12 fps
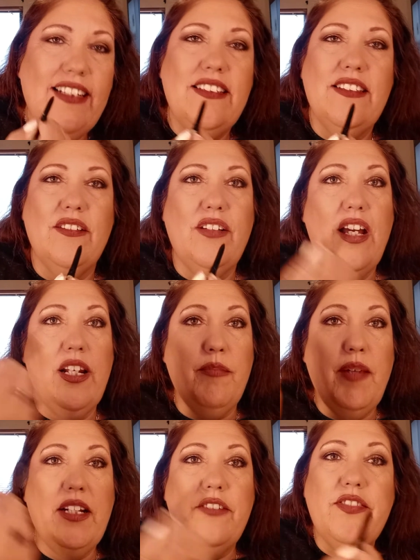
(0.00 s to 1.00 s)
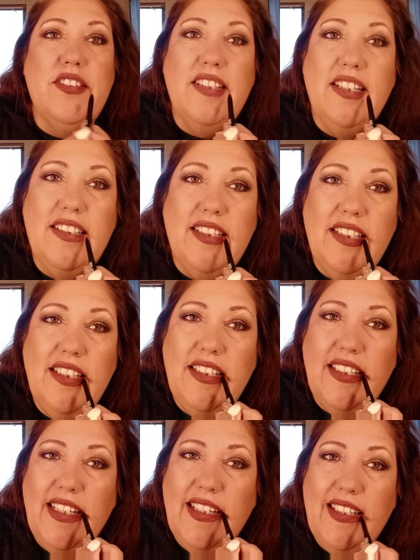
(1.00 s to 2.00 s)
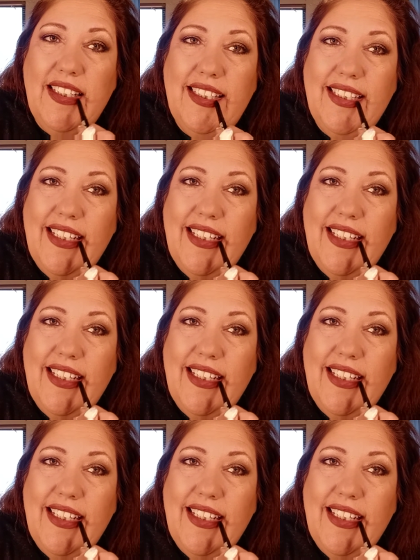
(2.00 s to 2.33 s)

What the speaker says: some kind of manifestation in the house.